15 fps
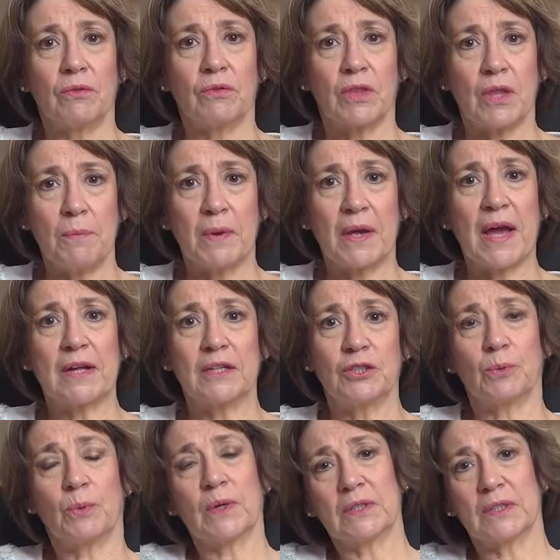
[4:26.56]
They began
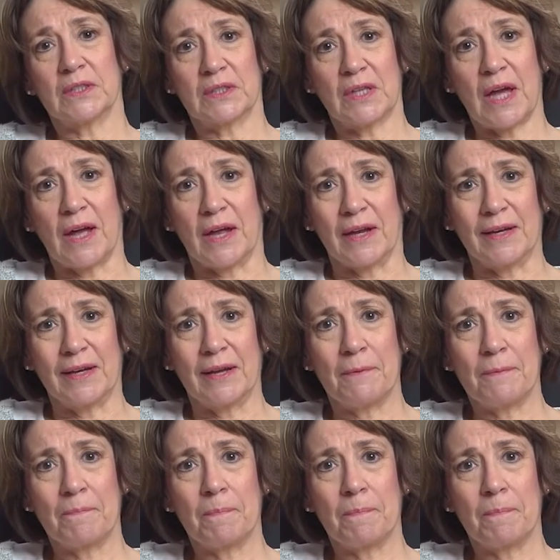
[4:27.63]
to understand